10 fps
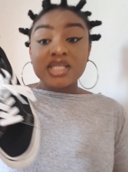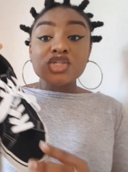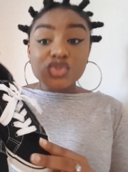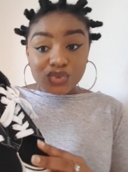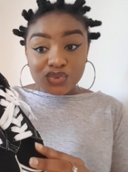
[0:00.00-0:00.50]

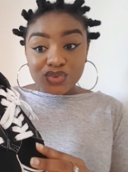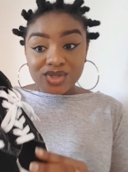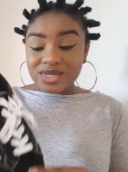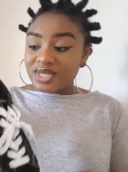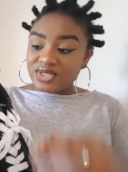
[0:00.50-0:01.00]
This
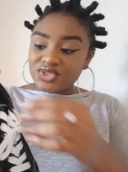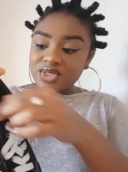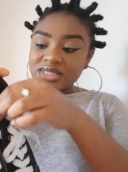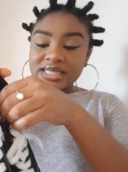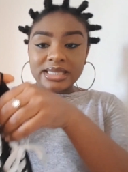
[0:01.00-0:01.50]
shoe is
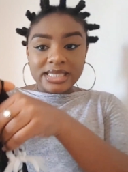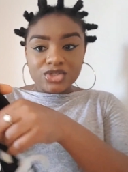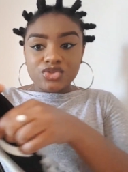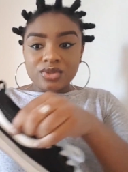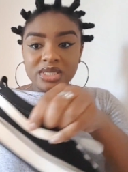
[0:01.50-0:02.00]
just
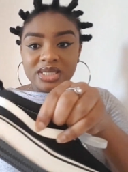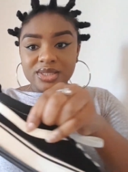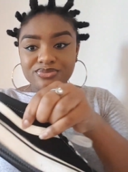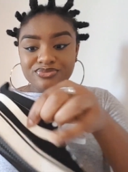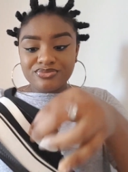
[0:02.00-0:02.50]

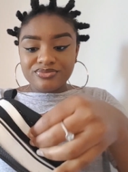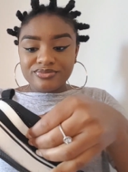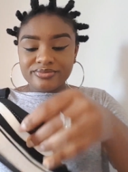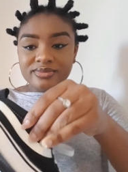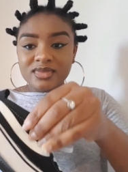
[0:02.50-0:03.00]
literally
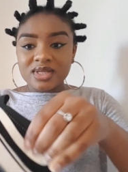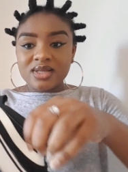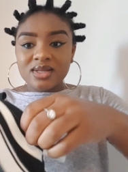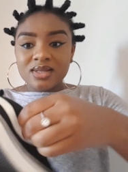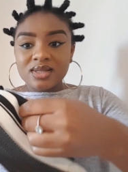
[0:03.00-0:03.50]

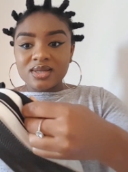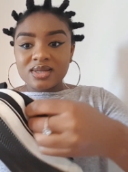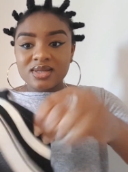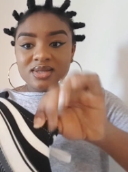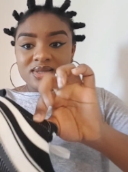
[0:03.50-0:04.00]
Look,